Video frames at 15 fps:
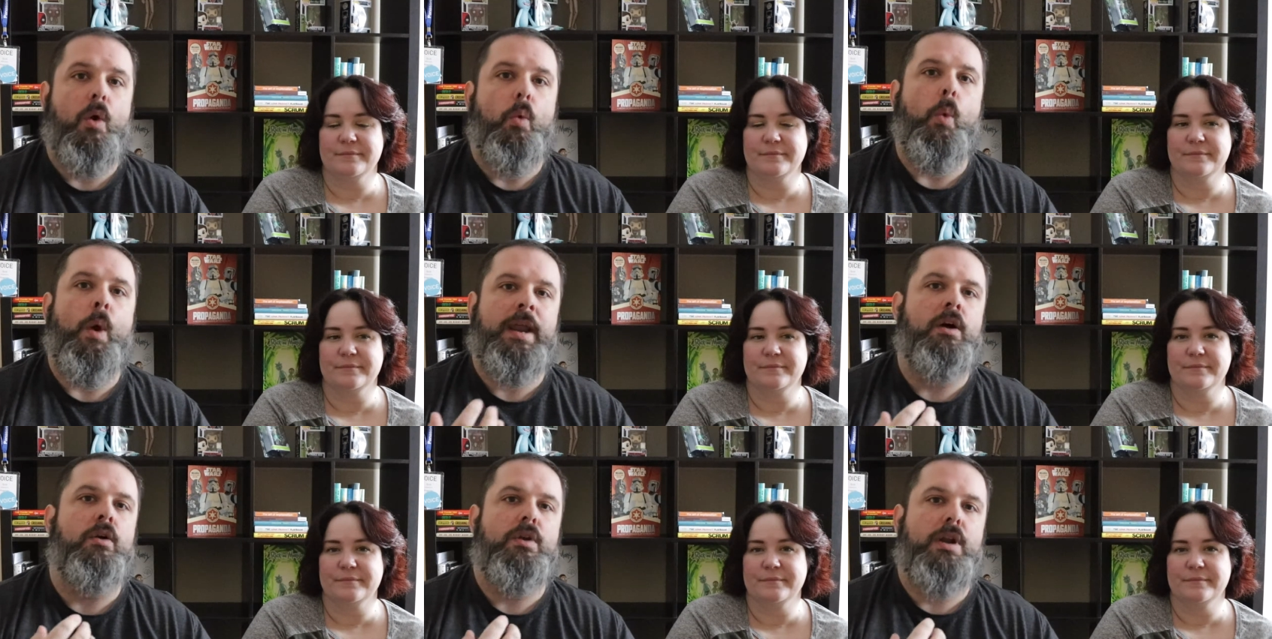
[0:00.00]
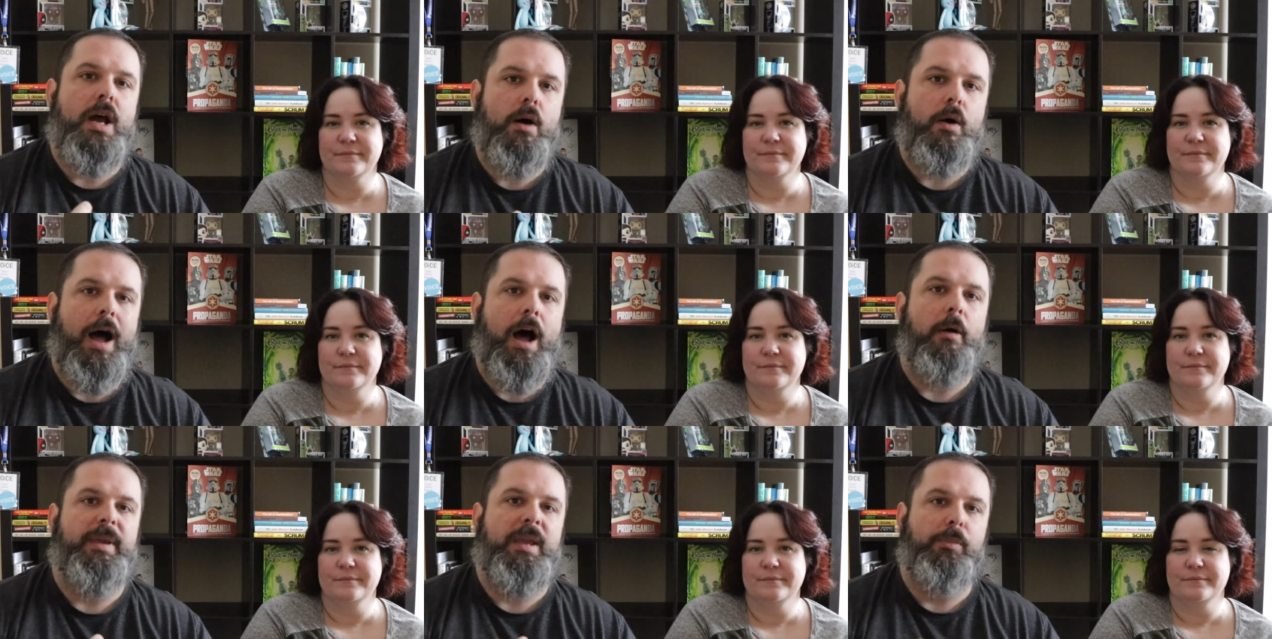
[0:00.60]
Speaker 1: we don't know
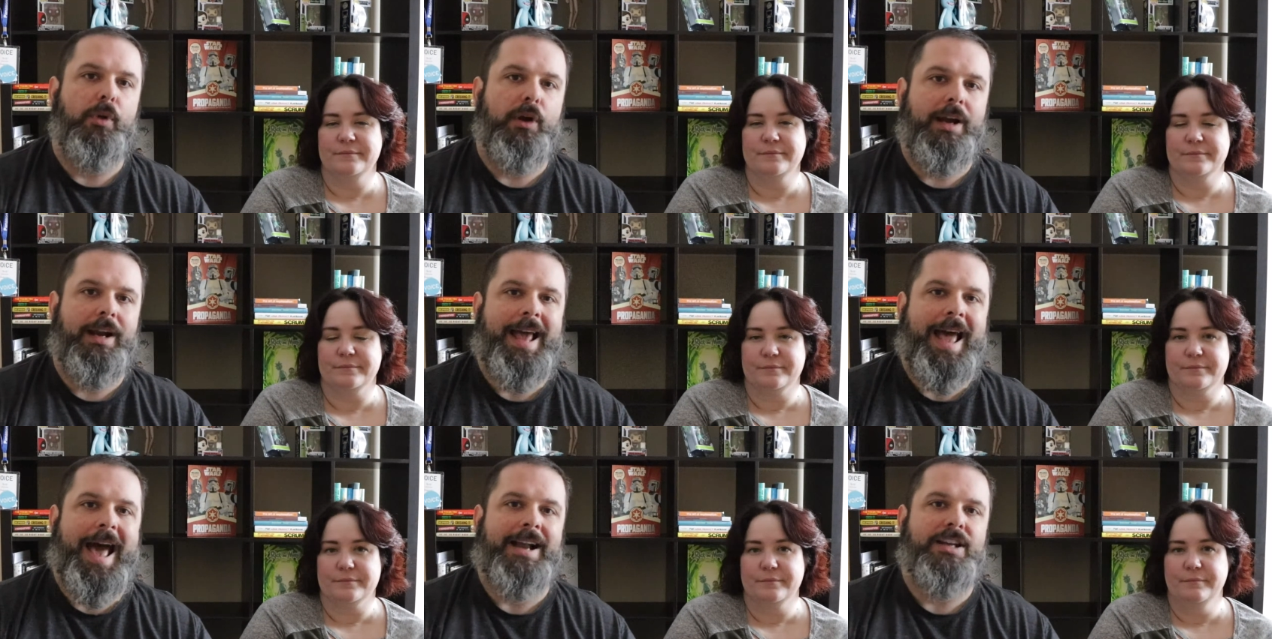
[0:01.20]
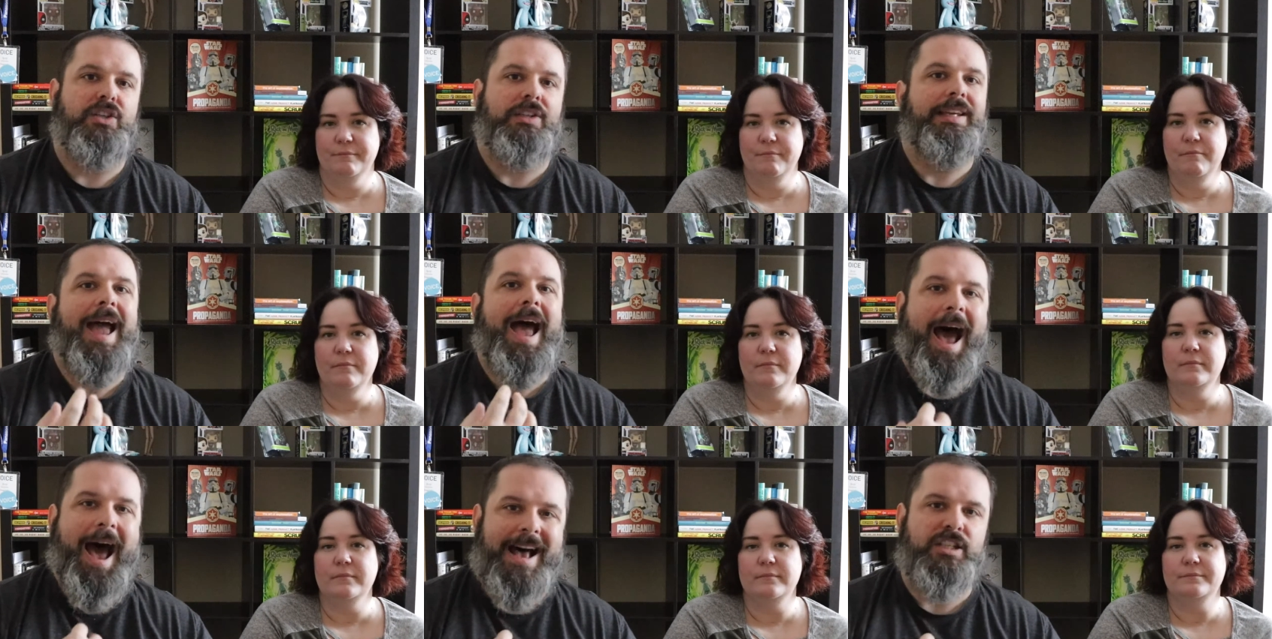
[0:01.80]
how people are going to actually
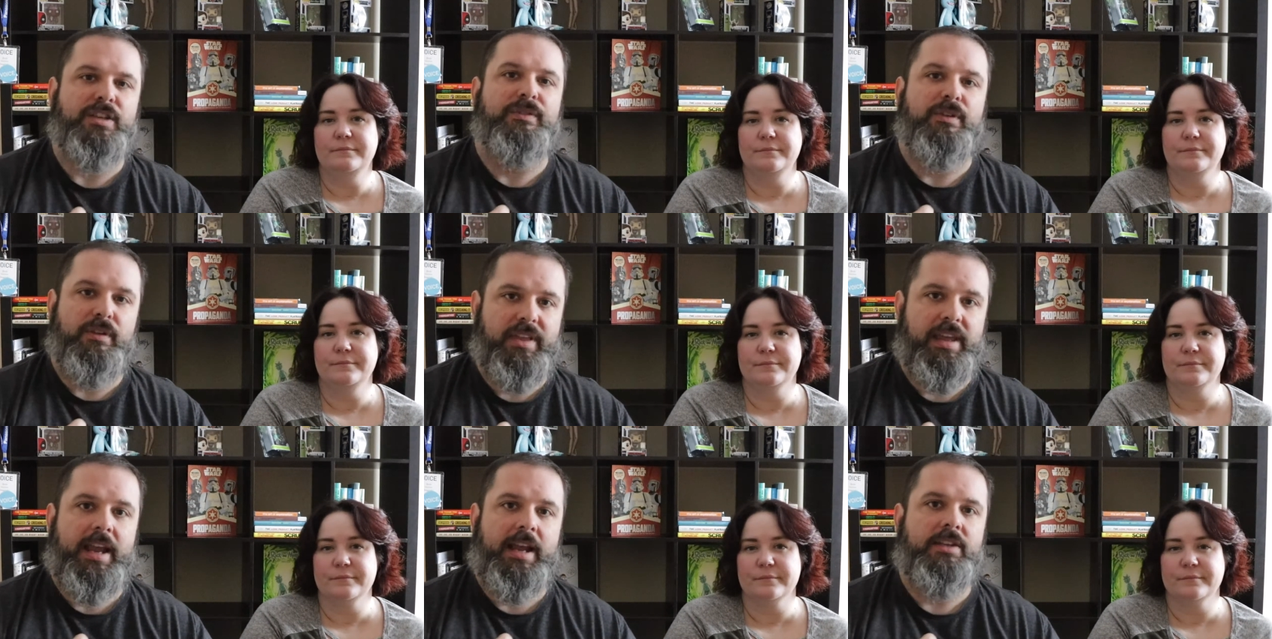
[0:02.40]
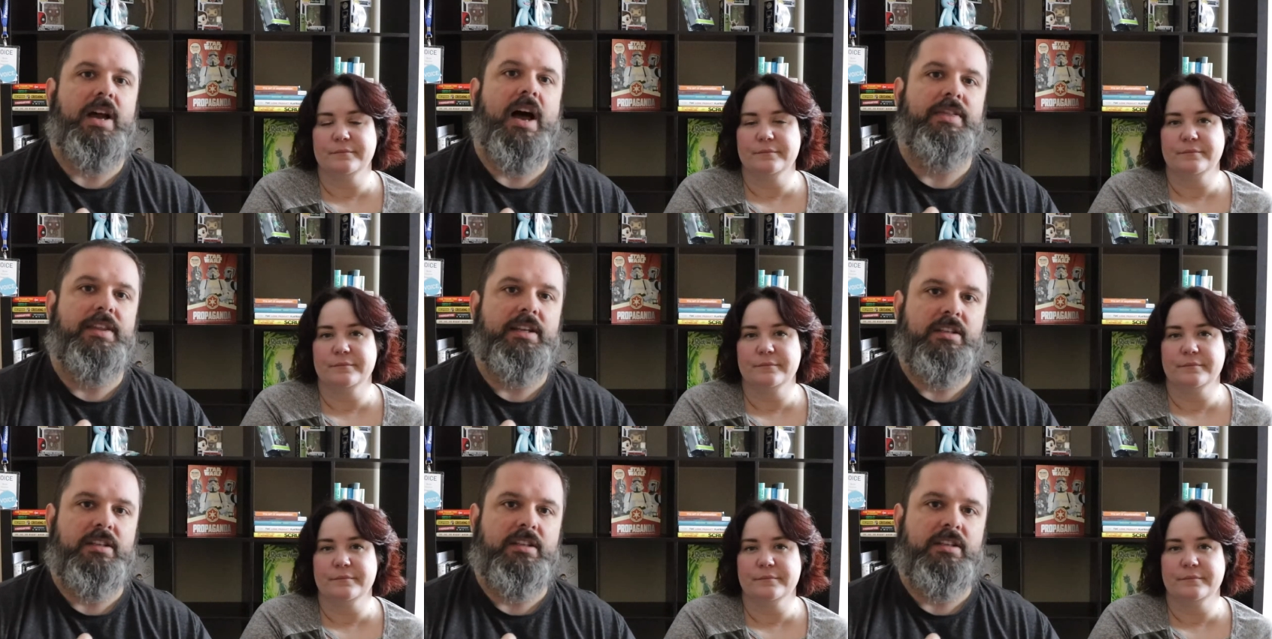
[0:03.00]
ask for things on these